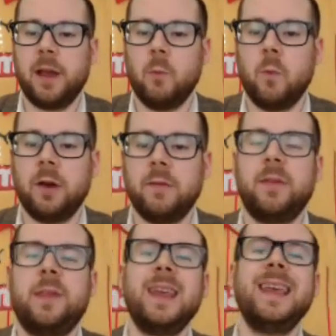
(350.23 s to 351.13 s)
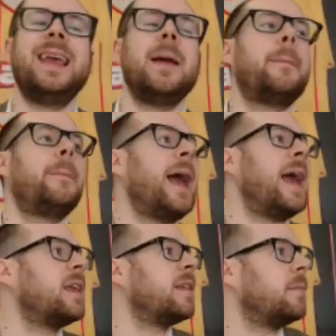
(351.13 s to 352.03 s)
one of the
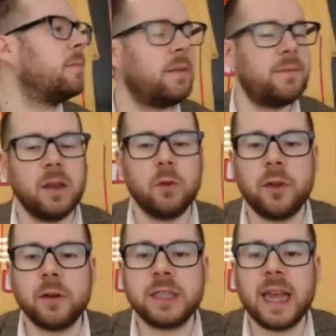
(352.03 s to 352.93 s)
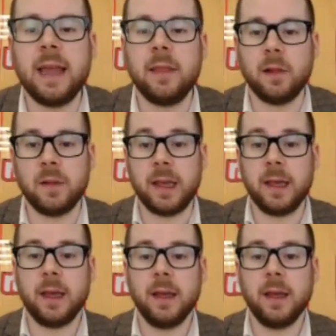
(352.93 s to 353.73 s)
best midfielders in the league,